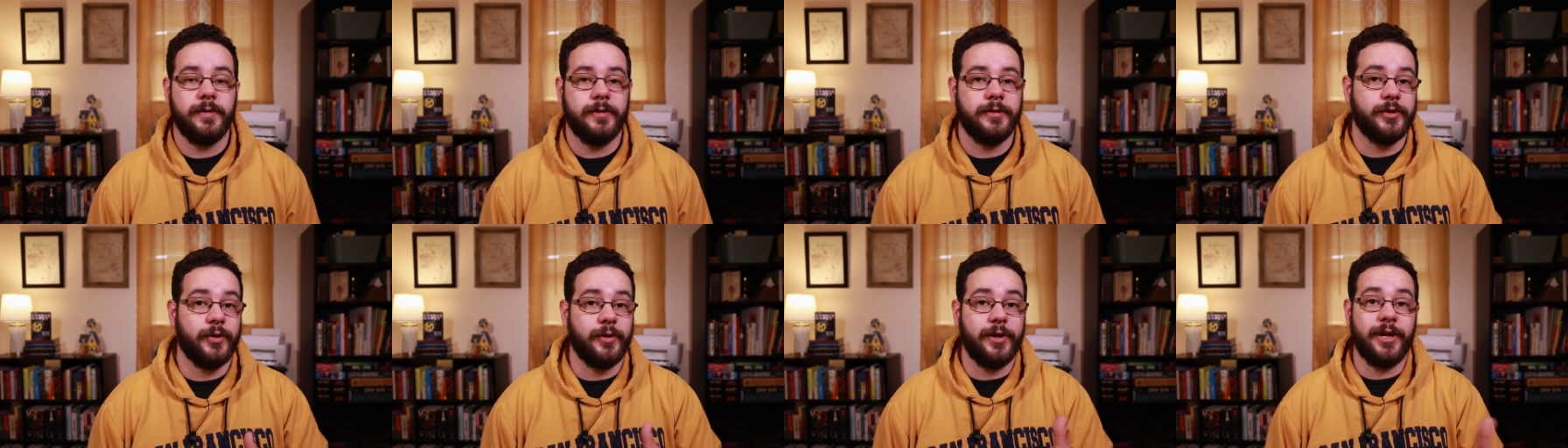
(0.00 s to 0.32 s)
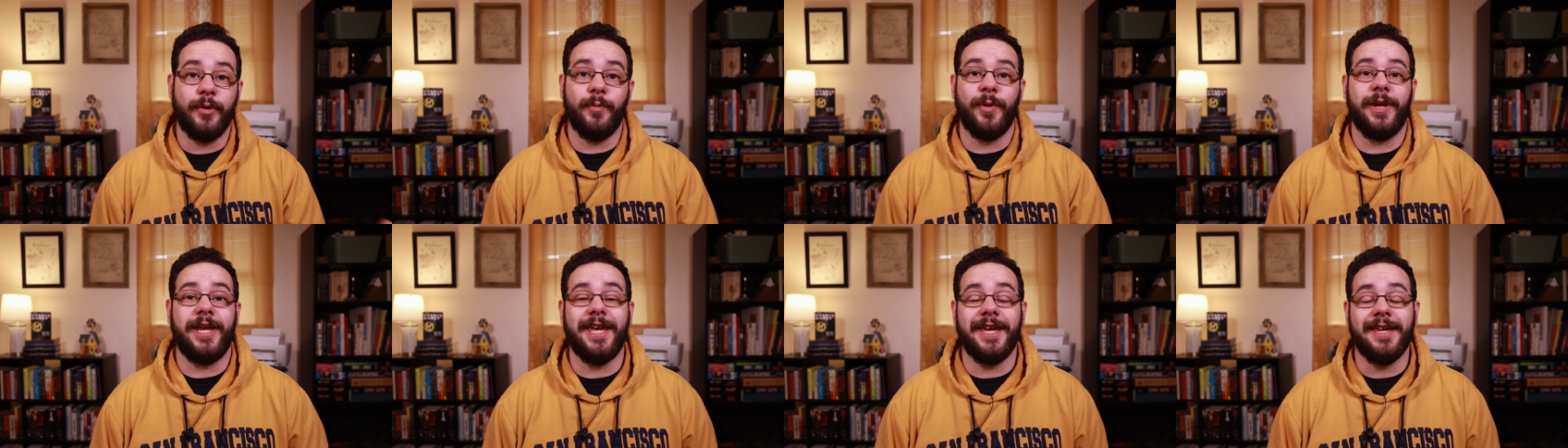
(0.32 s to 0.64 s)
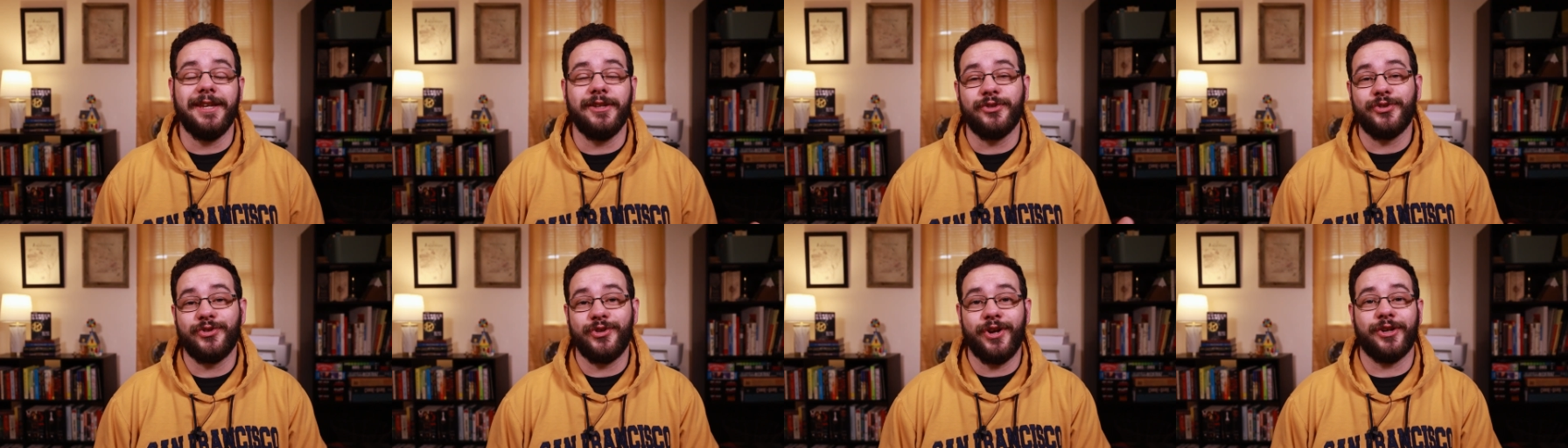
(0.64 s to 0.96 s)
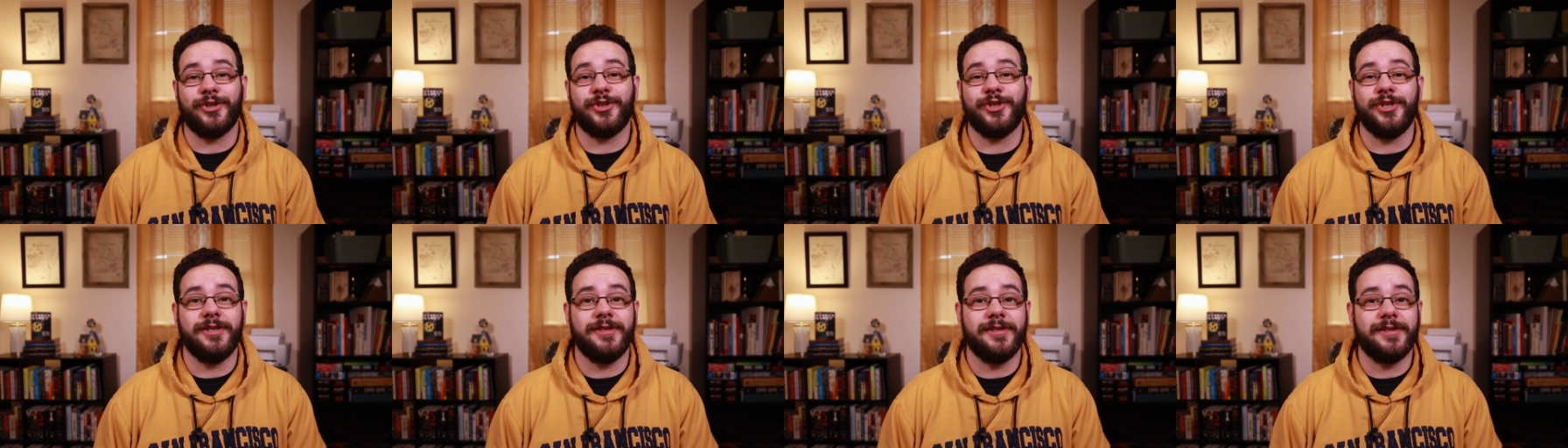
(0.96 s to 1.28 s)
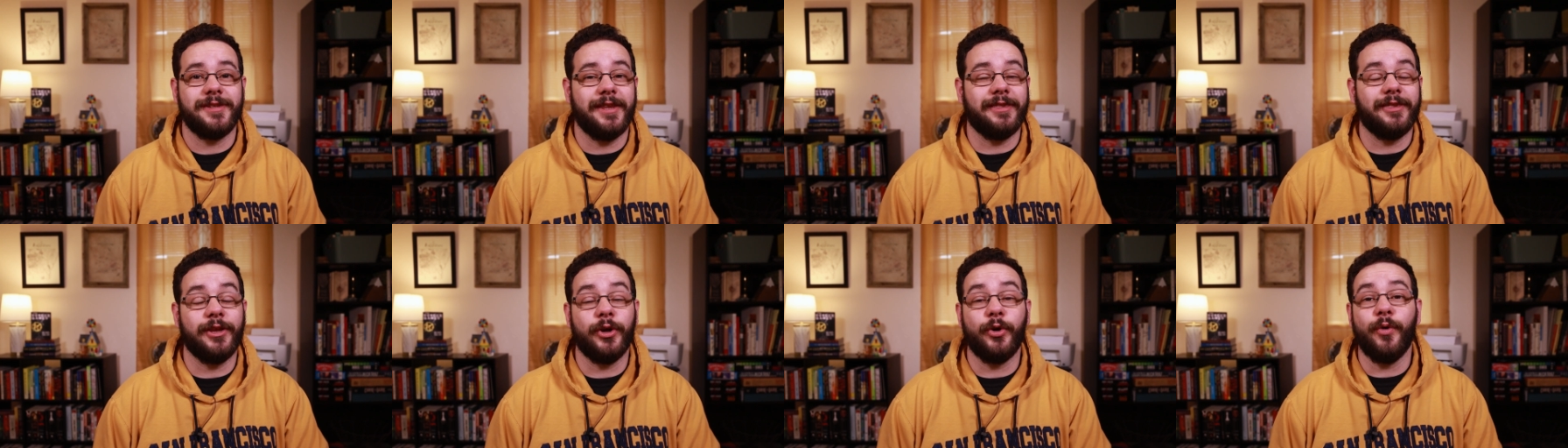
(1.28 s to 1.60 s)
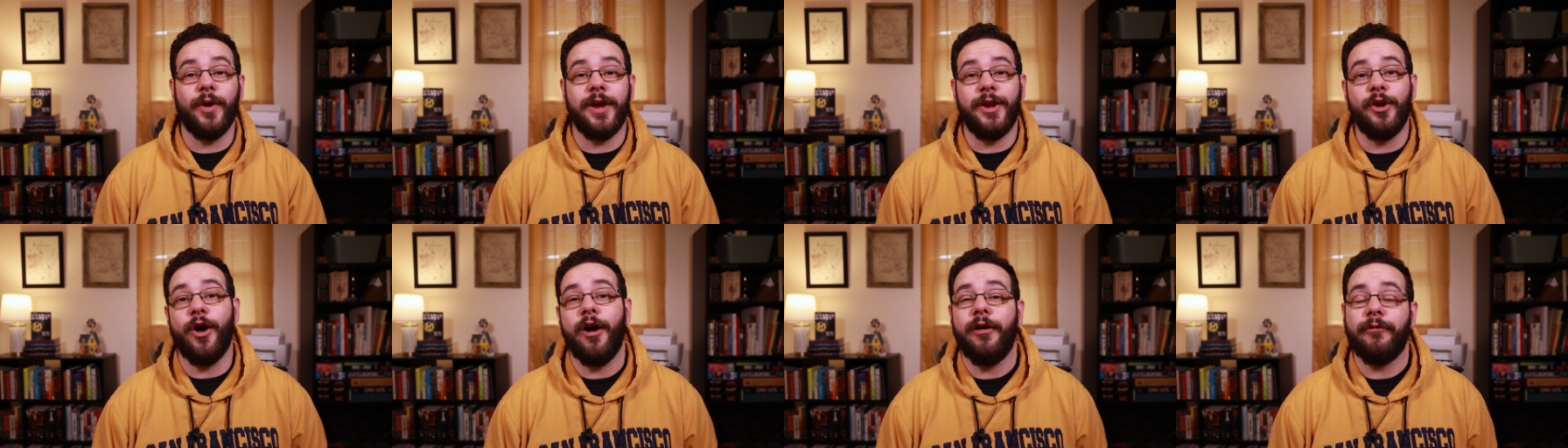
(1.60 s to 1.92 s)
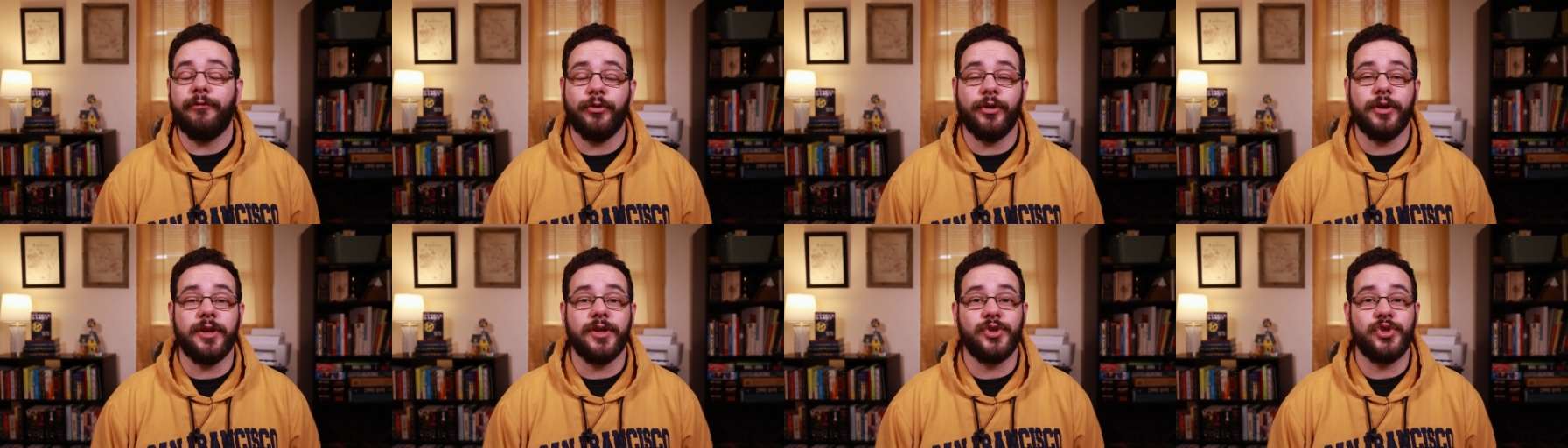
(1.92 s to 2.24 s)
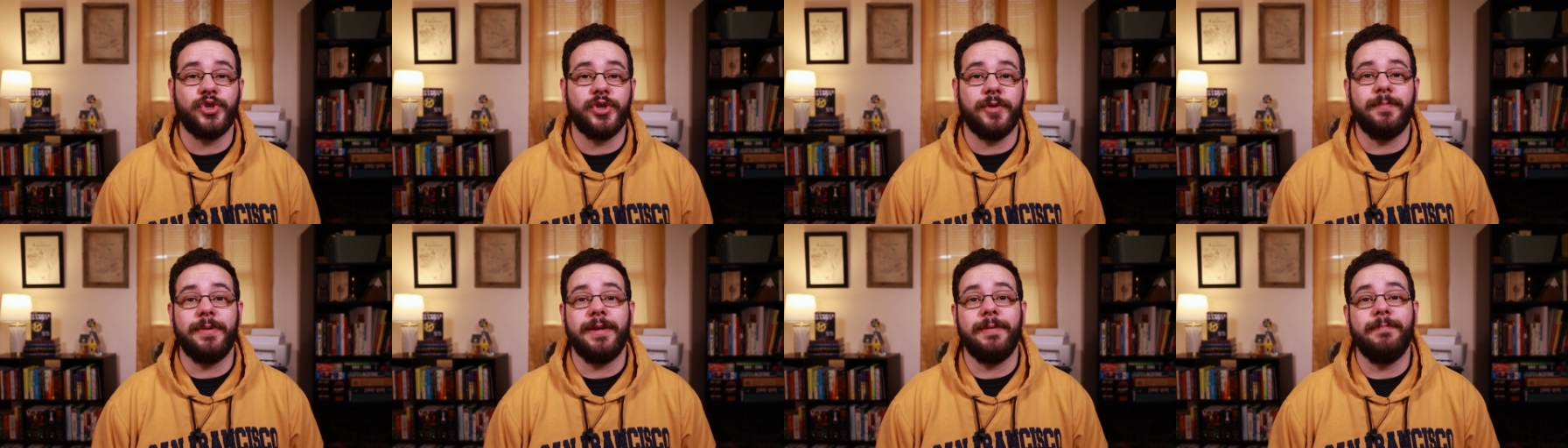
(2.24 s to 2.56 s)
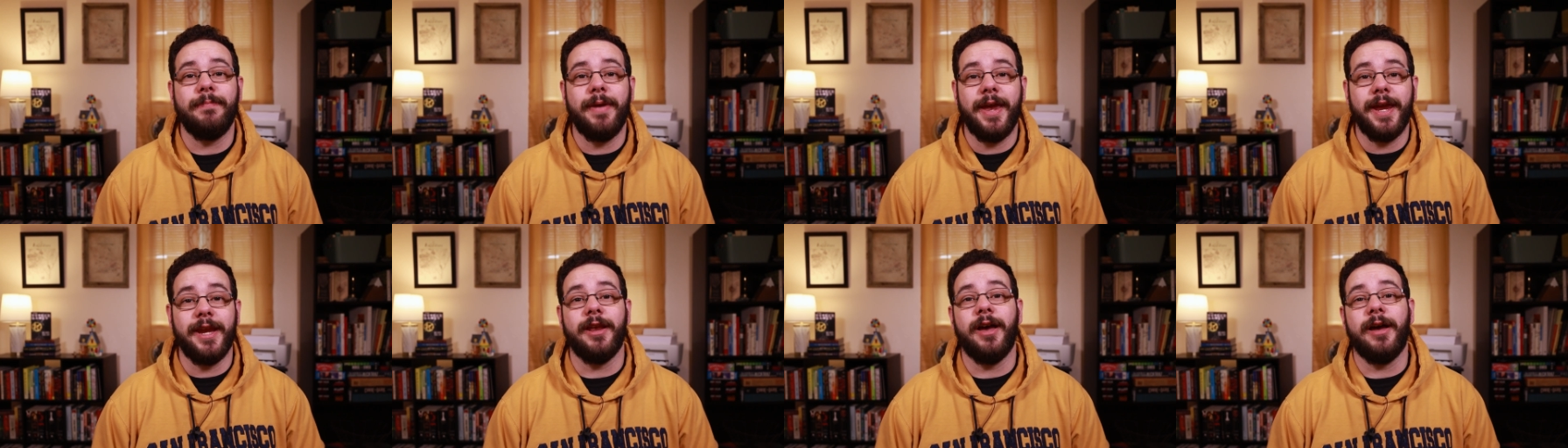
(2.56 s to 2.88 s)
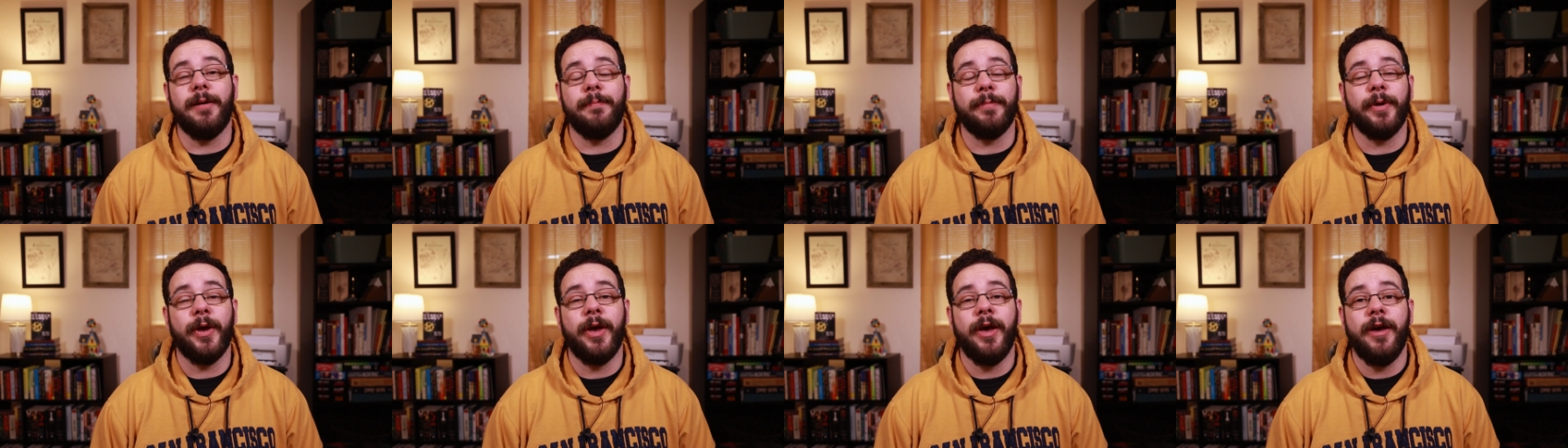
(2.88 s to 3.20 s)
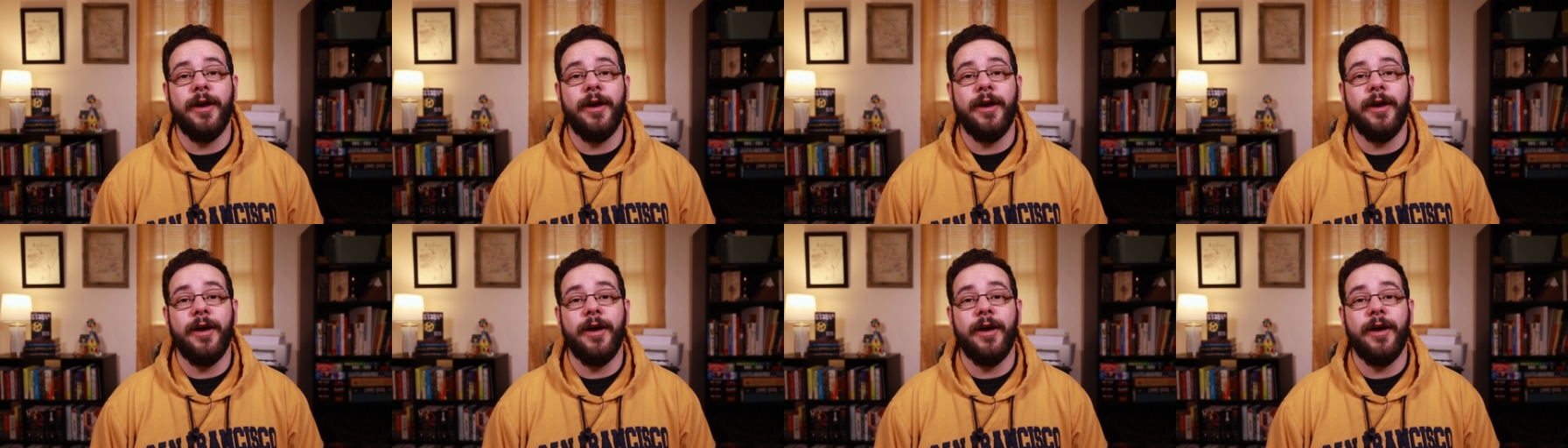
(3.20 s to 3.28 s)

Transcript: So here we get instructions that the grain offering should be made up